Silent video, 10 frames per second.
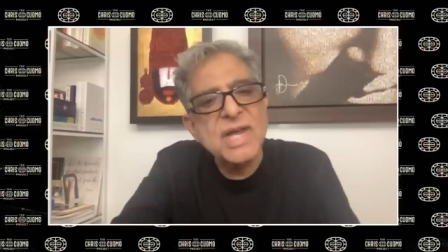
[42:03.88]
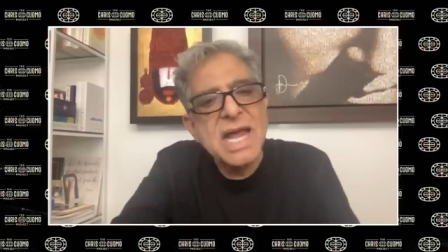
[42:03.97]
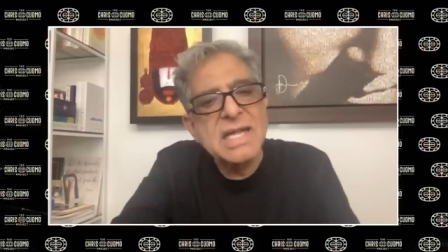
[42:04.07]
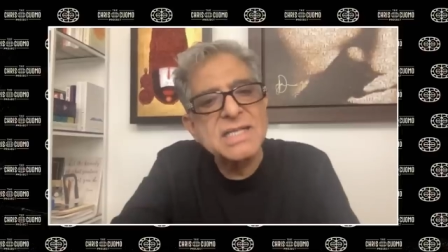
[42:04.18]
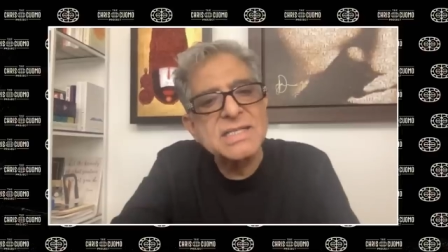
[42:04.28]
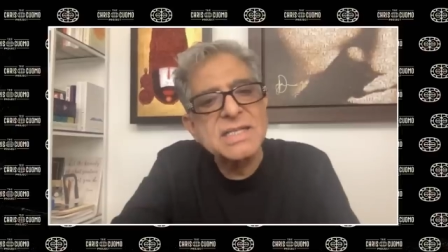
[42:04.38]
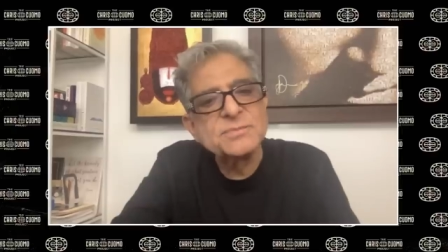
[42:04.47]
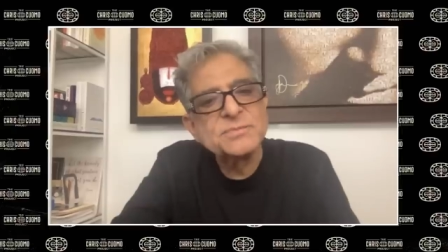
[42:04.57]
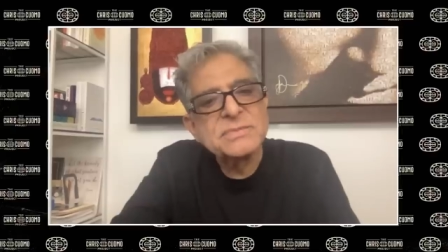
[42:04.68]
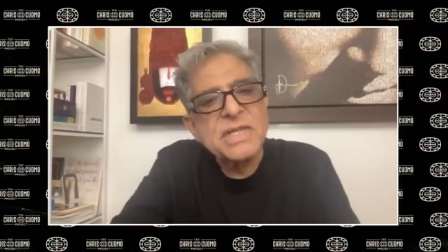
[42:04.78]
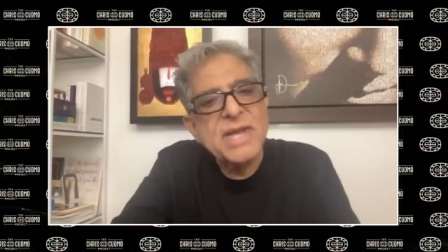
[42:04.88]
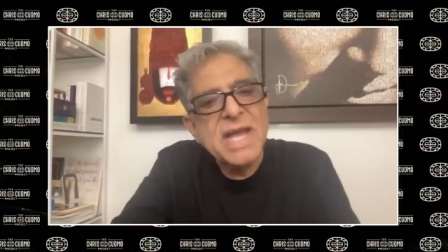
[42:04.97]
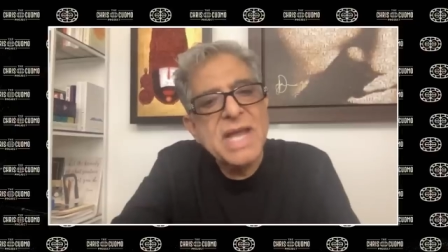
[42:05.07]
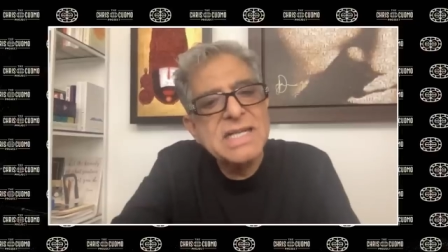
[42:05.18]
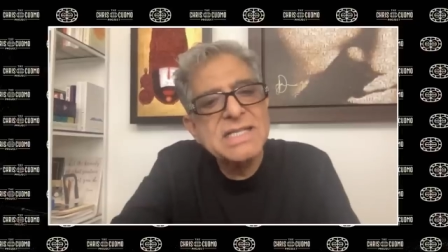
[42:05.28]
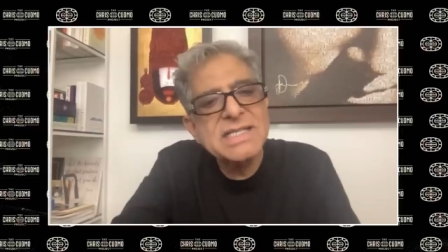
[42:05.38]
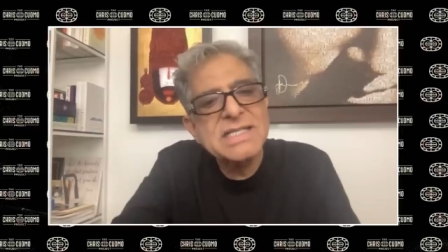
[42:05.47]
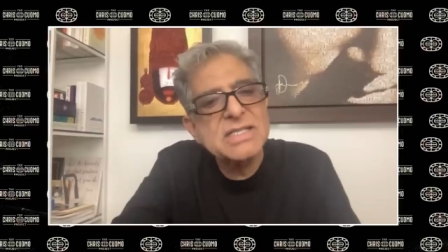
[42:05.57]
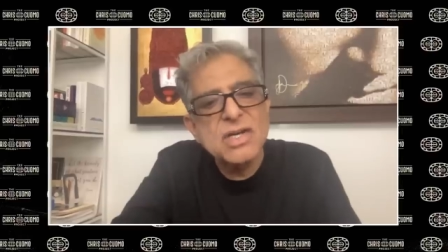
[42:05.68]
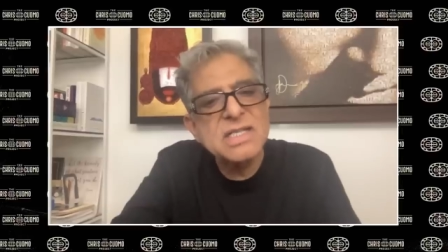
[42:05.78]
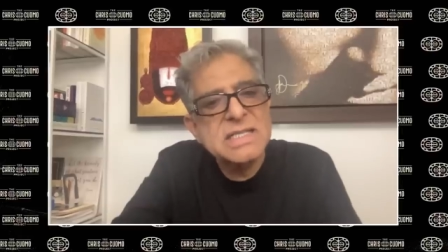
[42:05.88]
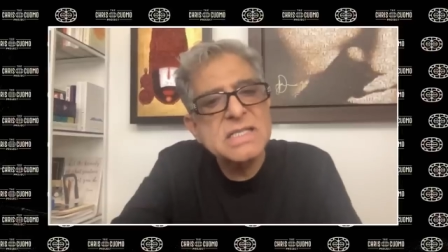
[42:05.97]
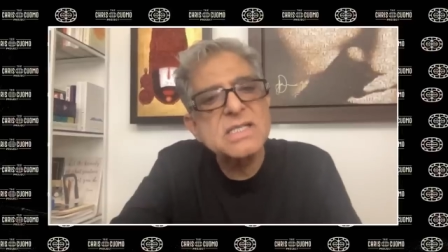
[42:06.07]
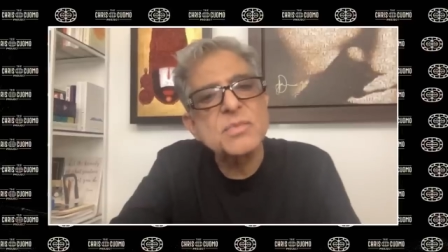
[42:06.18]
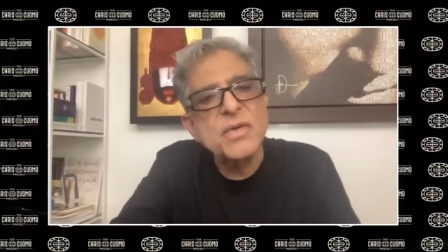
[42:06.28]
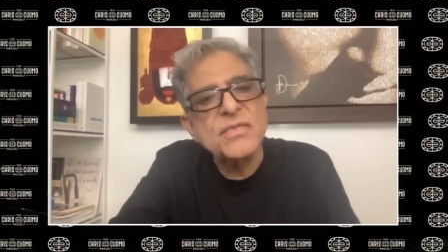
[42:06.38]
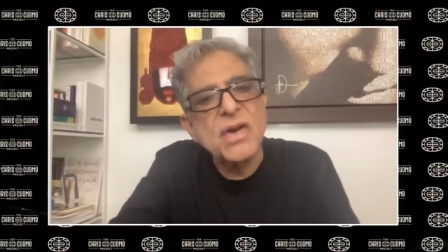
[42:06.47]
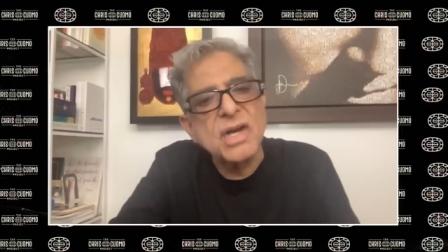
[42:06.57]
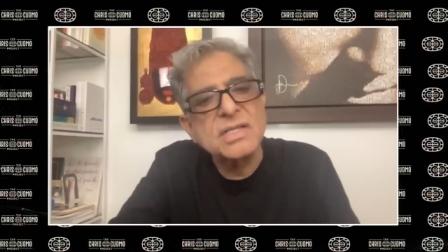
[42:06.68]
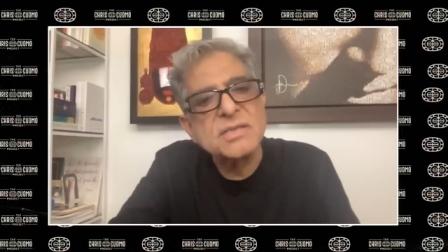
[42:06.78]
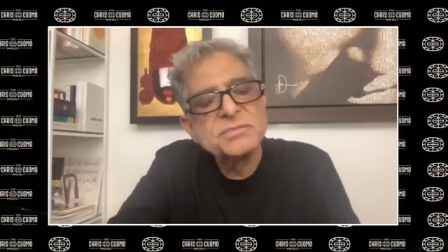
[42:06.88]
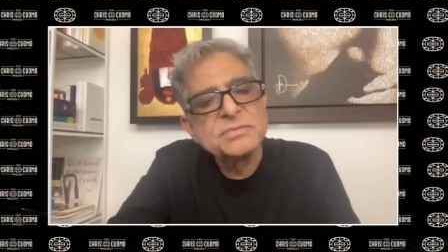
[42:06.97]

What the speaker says: reality. Reality is not a system of thought.